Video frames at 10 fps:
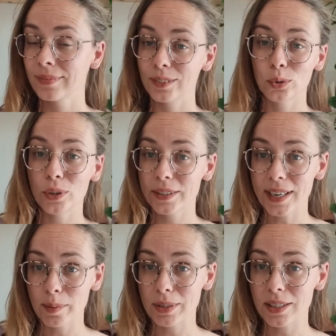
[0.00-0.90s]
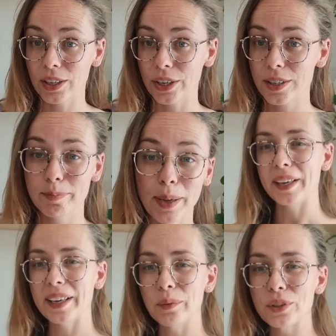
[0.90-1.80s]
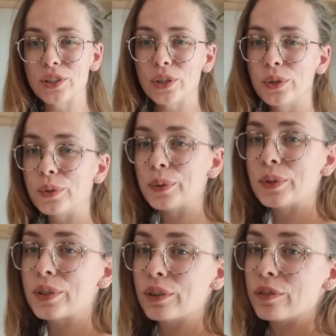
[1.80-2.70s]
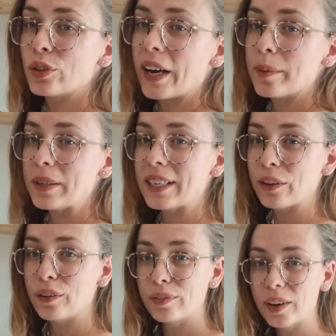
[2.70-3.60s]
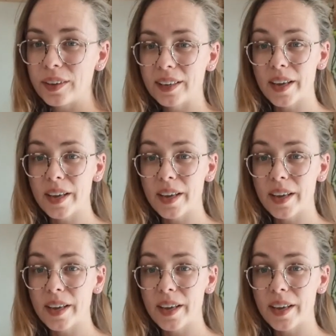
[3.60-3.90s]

All those elements are good, but it was too sort of drapey down the front.